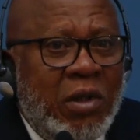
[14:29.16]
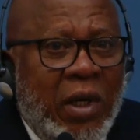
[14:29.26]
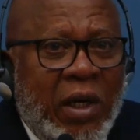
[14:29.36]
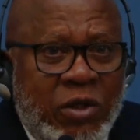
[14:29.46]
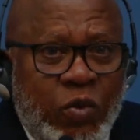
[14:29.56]

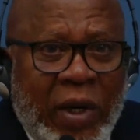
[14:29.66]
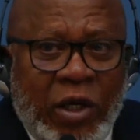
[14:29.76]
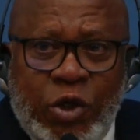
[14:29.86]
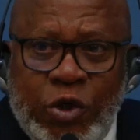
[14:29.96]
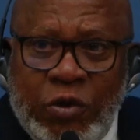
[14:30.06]
As well
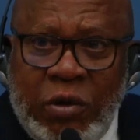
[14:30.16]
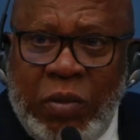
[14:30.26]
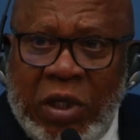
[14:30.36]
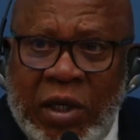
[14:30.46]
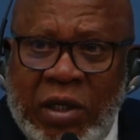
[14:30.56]
it should,
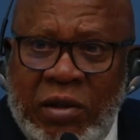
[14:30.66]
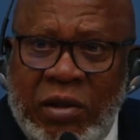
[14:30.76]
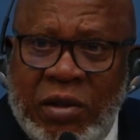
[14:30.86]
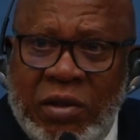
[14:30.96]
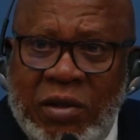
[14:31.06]

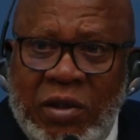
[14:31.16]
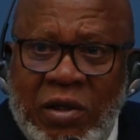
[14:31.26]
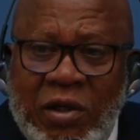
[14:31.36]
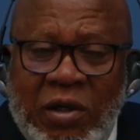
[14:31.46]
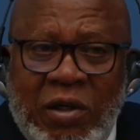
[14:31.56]
because
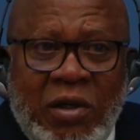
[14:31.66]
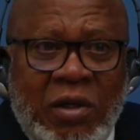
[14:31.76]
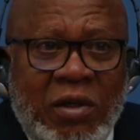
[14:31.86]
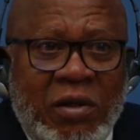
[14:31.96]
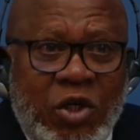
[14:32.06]

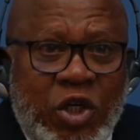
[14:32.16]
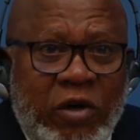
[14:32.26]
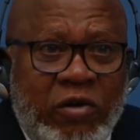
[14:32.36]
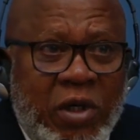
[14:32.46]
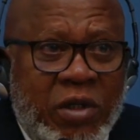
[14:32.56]
the
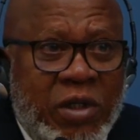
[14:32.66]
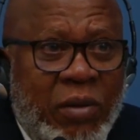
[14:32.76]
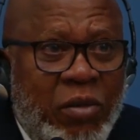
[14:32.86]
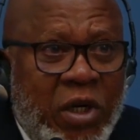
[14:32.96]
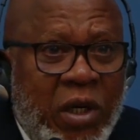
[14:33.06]
General
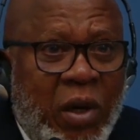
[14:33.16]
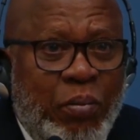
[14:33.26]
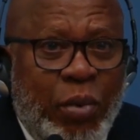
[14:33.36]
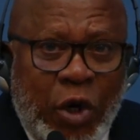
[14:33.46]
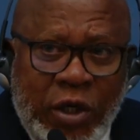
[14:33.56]
Assembly
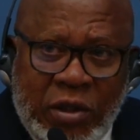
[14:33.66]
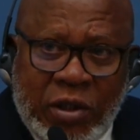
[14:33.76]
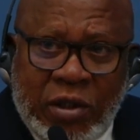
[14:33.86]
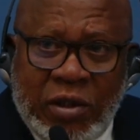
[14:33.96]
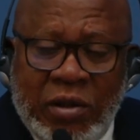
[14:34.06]

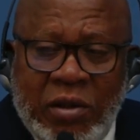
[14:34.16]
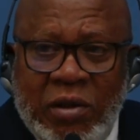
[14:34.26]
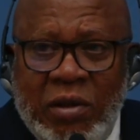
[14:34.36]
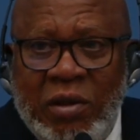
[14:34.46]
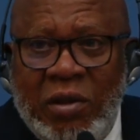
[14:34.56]
appoints
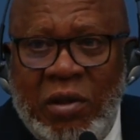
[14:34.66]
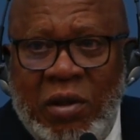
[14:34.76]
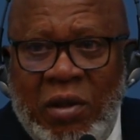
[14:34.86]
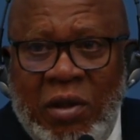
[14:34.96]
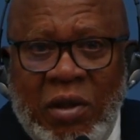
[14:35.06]

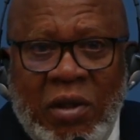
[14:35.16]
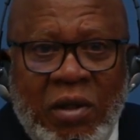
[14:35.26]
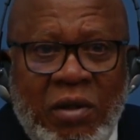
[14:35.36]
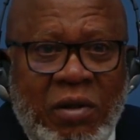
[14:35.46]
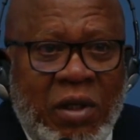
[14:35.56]

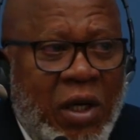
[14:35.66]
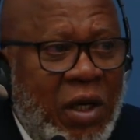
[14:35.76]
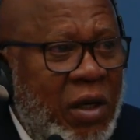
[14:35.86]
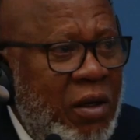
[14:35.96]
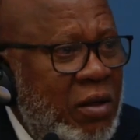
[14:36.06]

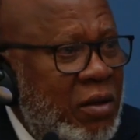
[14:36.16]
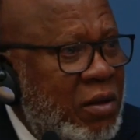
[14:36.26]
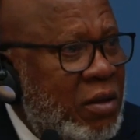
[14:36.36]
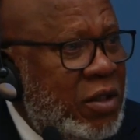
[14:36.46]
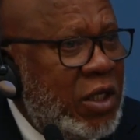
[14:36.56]
the
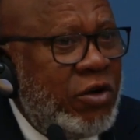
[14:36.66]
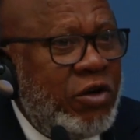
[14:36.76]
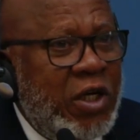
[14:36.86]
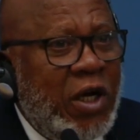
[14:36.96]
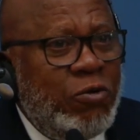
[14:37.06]

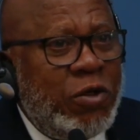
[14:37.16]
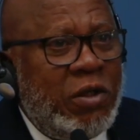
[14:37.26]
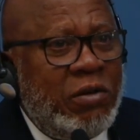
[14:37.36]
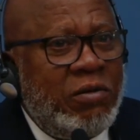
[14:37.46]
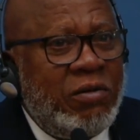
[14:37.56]
Security
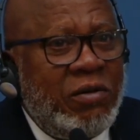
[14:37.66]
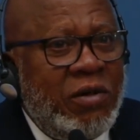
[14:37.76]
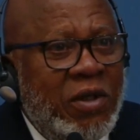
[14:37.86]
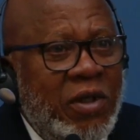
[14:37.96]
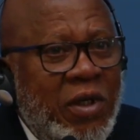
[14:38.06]
Council,
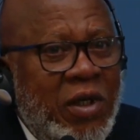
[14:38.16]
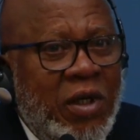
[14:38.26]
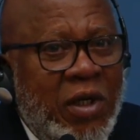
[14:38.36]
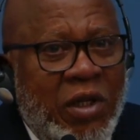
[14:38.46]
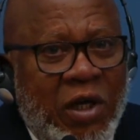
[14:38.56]

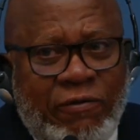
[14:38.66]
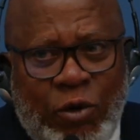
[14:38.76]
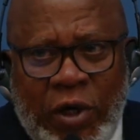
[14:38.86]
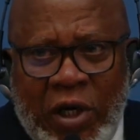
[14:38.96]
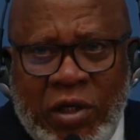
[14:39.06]
and
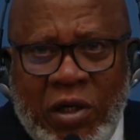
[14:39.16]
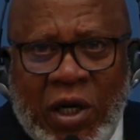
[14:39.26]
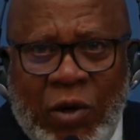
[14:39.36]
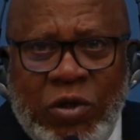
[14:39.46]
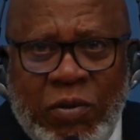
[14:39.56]
therefore there's an
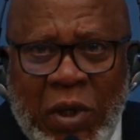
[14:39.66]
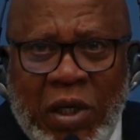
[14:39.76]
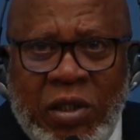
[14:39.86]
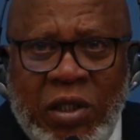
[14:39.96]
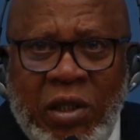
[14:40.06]

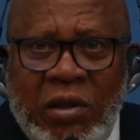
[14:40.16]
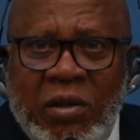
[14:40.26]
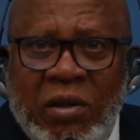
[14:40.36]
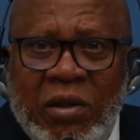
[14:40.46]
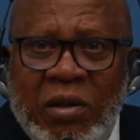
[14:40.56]
accountability
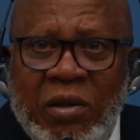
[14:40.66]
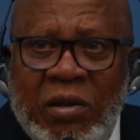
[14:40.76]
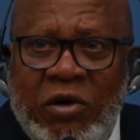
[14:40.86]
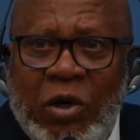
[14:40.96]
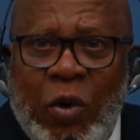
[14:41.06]

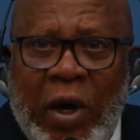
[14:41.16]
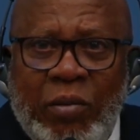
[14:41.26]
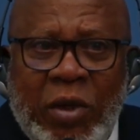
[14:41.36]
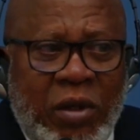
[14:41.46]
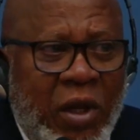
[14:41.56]

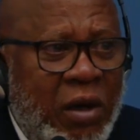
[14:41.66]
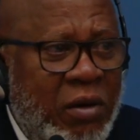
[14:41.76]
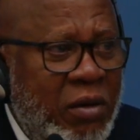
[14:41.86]
requirement there.